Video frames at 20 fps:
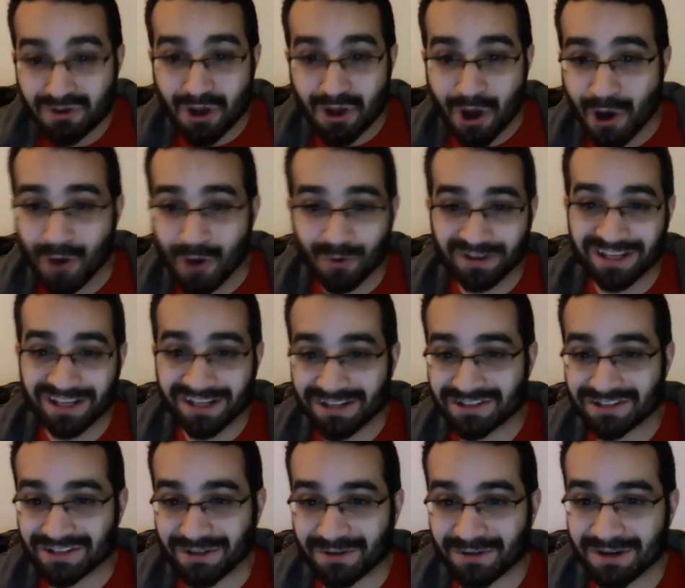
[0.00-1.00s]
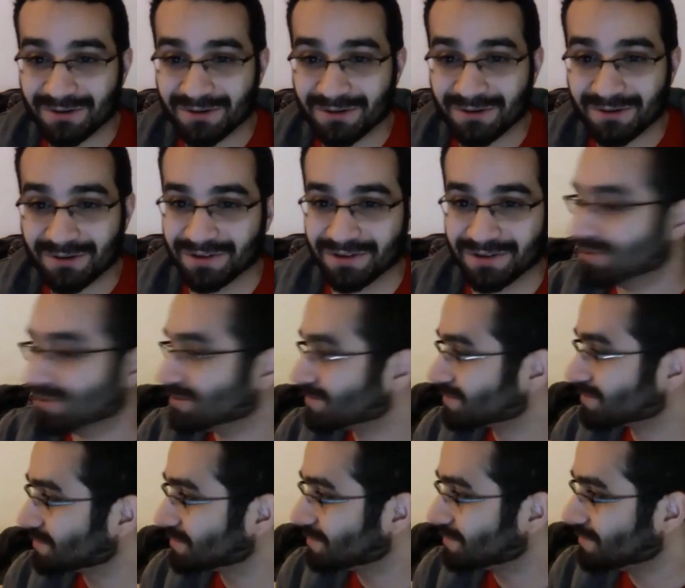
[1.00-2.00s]
know when they disagree with you.
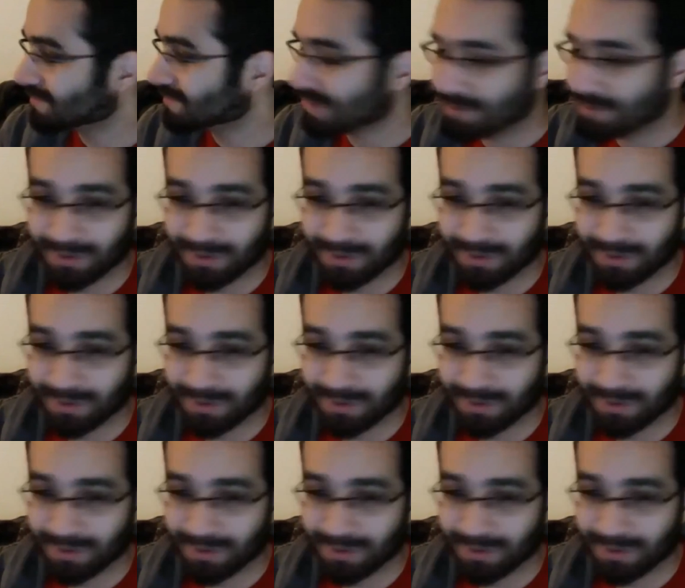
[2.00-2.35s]
But